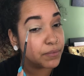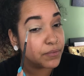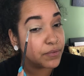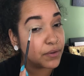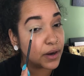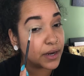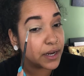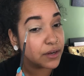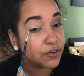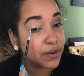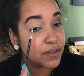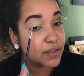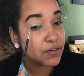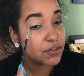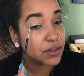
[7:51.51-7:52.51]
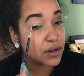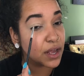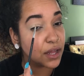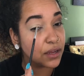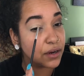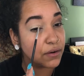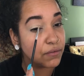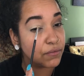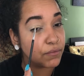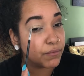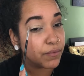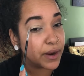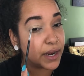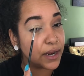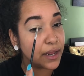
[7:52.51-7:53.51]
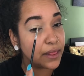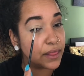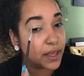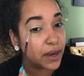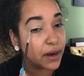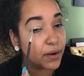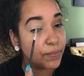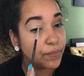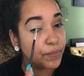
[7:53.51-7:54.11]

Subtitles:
starting transition color right in there,